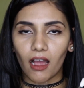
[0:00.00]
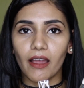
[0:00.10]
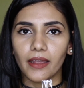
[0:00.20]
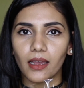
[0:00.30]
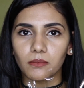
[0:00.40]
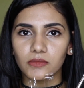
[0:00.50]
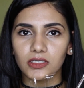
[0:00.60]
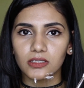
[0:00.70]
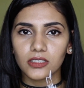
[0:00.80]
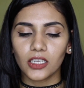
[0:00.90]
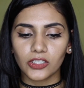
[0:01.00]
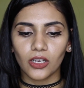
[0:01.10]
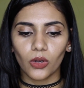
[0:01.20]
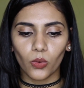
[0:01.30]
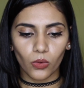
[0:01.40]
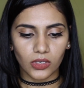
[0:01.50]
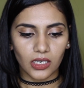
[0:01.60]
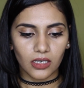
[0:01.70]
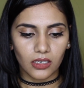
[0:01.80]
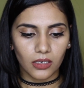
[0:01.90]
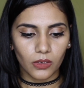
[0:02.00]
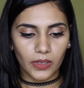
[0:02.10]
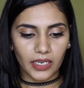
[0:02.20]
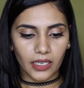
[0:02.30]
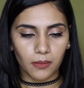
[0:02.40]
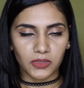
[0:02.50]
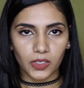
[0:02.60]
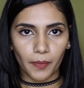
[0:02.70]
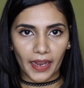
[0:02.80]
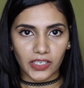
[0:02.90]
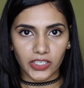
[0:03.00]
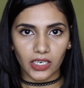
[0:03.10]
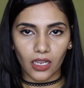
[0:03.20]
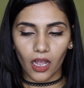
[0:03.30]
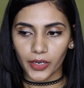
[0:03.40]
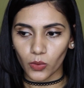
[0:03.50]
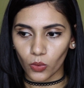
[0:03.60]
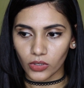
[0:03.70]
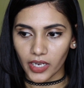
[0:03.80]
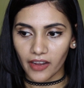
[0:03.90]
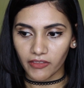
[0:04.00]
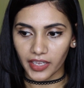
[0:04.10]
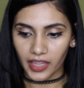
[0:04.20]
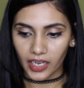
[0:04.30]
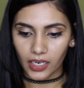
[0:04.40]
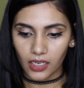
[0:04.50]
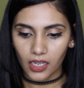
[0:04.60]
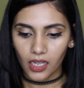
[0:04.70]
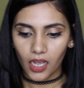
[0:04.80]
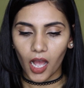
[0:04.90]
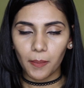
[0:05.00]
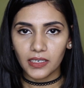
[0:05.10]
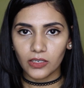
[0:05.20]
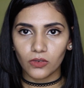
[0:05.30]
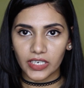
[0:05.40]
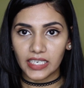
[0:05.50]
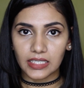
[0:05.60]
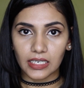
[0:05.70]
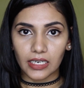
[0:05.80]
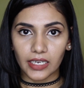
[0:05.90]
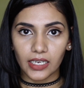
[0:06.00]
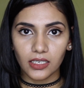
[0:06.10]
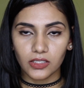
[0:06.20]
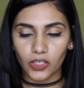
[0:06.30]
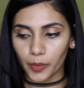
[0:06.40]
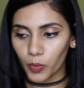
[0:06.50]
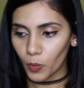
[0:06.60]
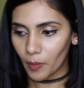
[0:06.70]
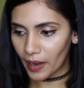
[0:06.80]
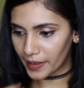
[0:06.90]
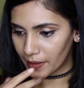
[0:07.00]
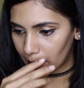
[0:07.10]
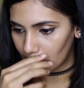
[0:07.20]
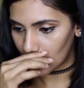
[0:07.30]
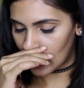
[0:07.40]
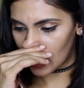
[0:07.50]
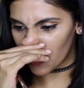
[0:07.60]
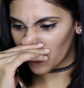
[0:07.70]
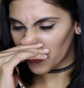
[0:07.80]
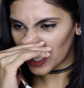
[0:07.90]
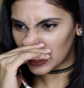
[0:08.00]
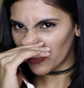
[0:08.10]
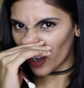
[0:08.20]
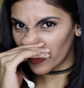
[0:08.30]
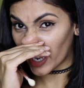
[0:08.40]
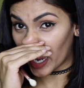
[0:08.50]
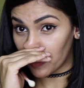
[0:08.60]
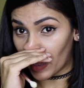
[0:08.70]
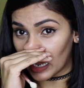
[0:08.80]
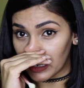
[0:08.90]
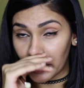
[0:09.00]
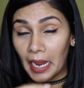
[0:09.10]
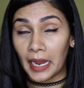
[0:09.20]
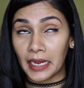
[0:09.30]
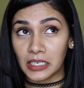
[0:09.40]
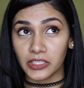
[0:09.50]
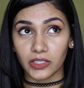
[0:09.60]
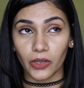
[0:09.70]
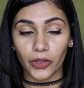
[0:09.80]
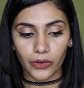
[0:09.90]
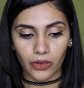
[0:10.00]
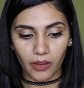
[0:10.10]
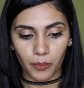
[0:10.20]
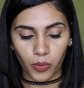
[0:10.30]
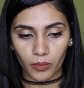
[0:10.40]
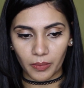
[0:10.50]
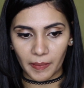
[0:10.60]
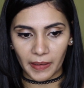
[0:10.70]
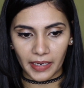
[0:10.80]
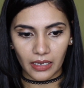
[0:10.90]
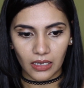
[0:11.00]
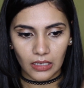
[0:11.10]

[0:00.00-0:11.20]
I am such a hoarder when it comes to packaging. I hoard everything up until recently. So I bought my 35K palette ages ago, probably